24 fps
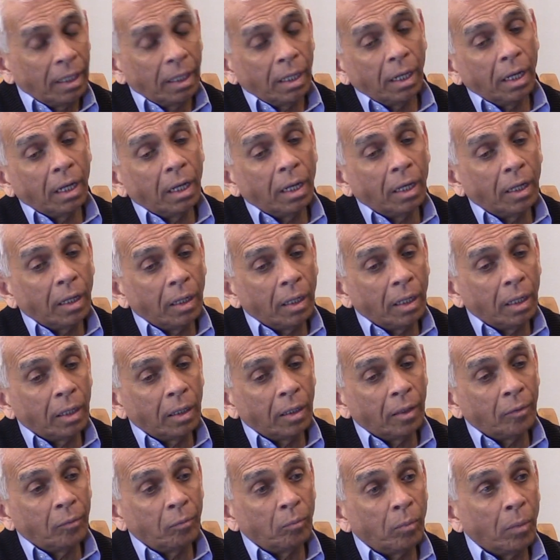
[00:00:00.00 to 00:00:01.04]

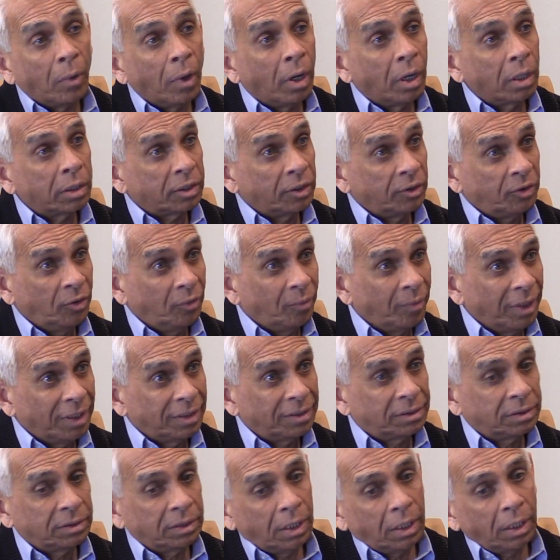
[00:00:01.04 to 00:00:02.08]
martyr, you might
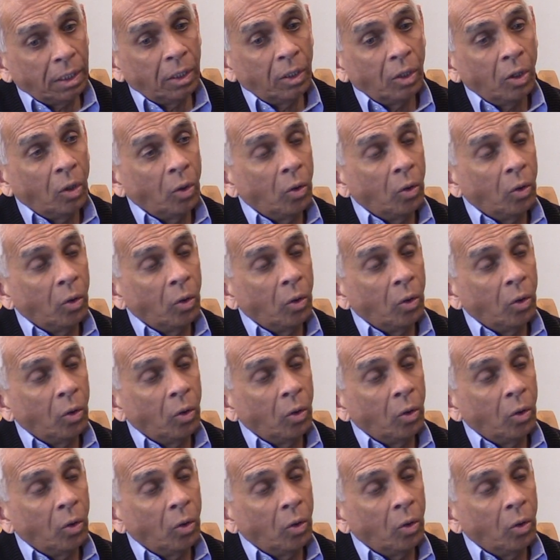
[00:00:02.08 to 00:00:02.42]
say,